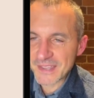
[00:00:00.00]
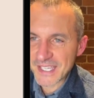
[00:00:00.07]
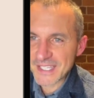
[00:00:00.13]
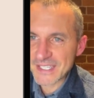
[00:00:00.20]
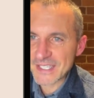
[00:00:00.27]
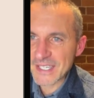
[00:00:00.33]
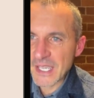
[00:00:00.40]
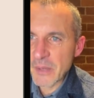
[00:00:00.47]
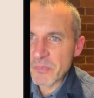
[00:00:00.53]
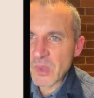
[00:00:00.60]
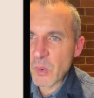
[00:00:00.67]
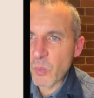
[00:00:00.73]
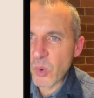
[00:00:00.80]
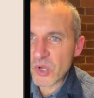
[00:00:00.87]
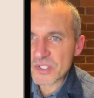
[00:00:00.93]
thank you.
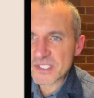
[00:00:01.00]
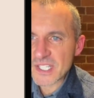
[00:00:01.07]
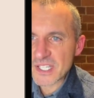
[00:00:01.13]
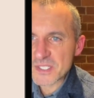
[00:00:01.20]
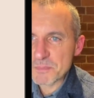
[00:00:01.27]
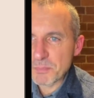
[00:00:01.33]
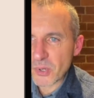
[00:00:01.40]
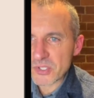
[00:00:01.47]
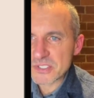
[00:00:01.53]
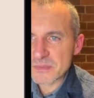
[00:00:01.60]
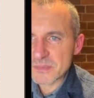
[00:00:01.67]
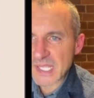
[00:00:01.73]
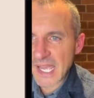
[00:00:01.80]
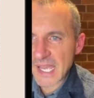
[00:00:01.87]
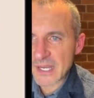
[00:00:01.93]
What does
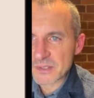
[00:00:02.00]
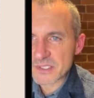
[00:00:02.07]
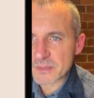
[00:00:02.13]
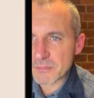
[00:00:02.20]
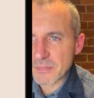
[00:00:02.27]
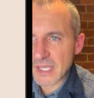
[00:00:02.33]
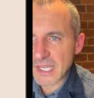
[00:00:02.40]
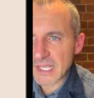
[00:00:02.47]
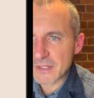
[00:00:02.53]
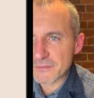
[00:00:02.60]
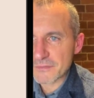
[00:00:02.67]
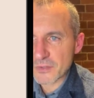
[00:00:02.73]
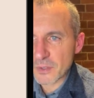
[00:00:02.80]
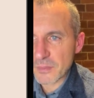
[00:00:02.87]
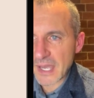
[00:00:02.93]
bottomed out
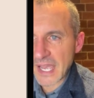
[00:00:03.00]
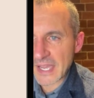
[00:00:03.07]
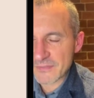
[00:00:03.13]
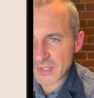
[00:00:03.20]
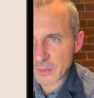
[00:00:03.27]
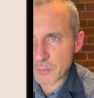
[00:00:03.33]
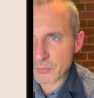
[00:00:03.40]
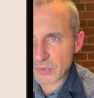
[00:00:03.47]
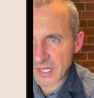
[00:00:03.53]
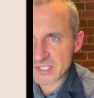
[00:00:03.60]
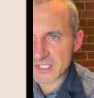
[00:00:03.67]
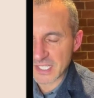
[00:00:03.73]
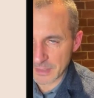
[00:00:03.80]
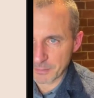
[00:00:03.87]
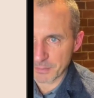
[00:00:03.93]
mean from having
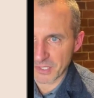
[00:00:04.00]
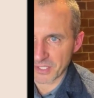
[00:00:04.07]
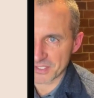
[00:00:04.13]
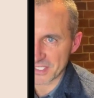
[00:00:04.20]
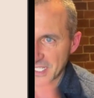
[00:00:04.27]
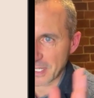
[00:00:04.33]
breast implants